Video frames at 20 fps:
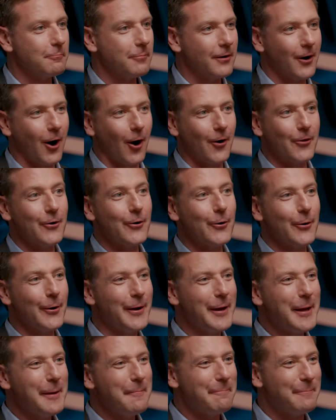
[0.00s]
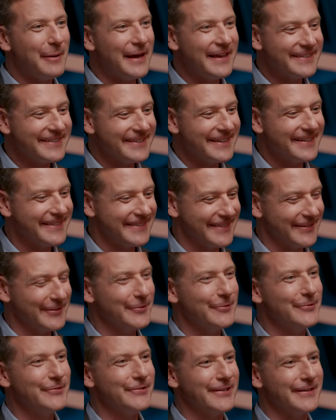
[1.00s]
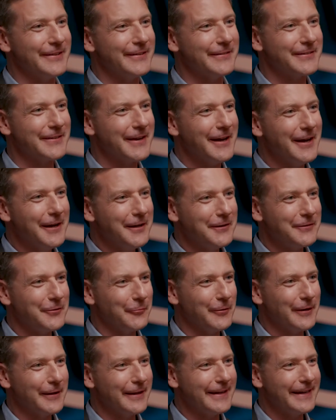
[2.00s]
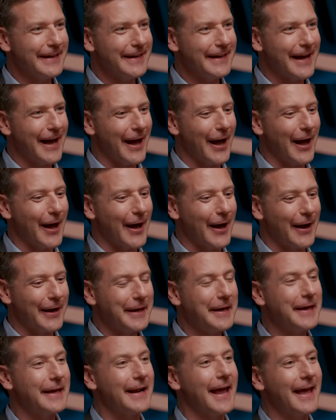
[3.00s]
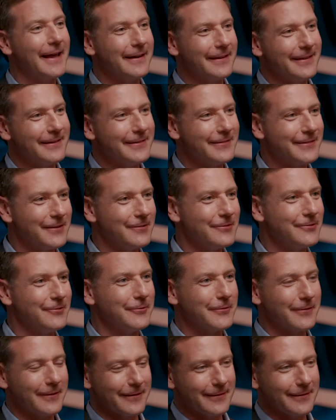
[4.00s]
But are there business solutions to really get ahead of these issues?